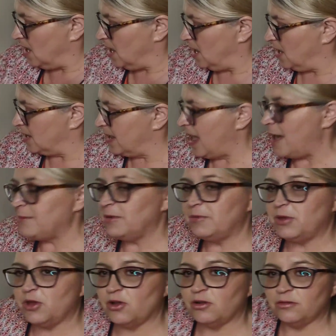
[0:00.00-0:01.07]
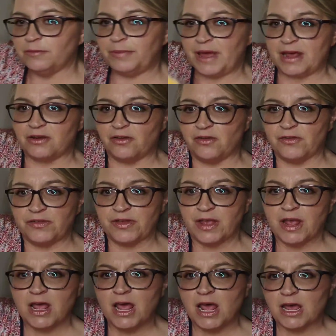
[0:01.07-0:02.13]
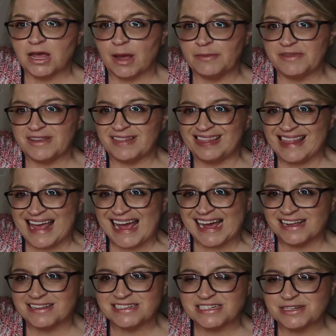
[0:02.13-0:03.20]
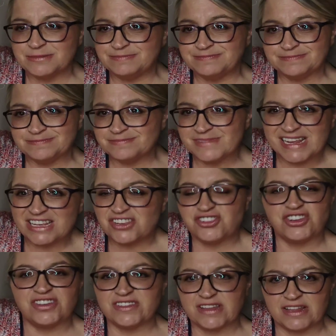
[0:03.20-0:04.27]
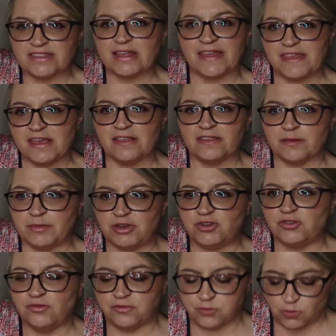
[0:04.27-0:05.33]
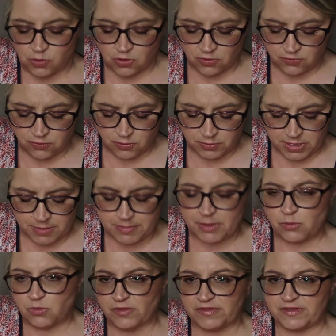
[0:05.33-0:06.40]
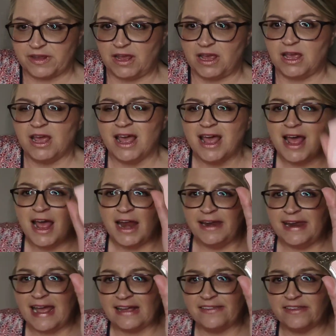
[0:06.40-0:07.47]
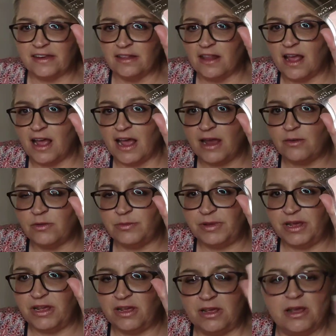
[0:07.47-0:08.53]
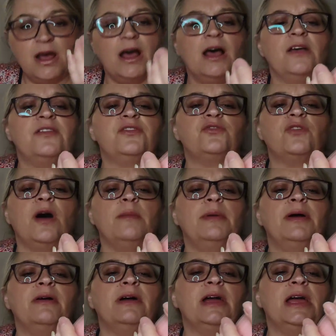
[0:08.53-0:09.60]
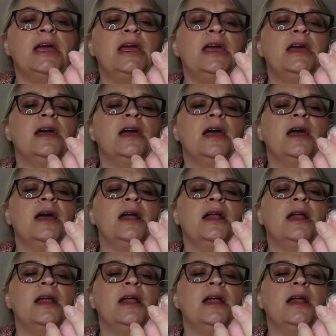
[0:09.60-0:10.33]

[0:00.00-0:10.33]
uh, chamomile petals comes in last. It's just, it's. I think it's going to be too floral for me, but we'll see. Next in line would be uh, strawberry